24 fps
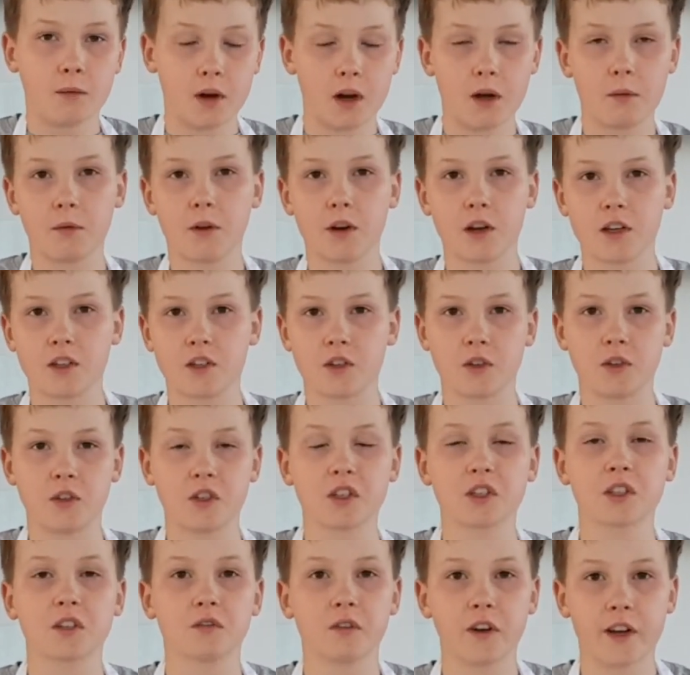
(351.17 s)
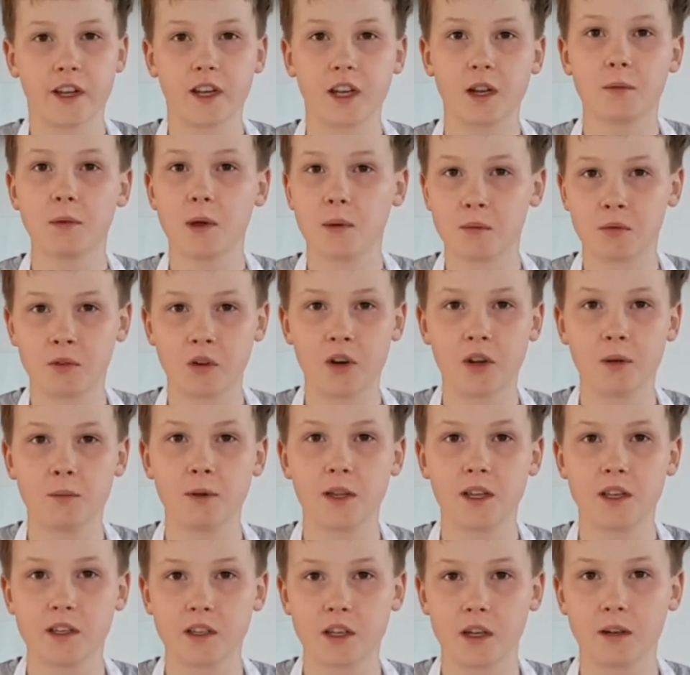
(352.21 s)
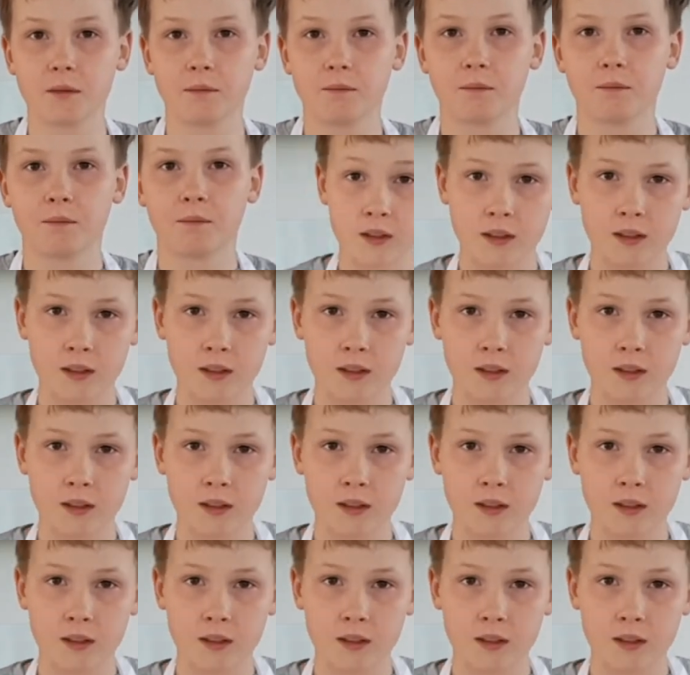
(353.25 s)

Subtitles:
But I'm going to do just a regular pepperoni pizza.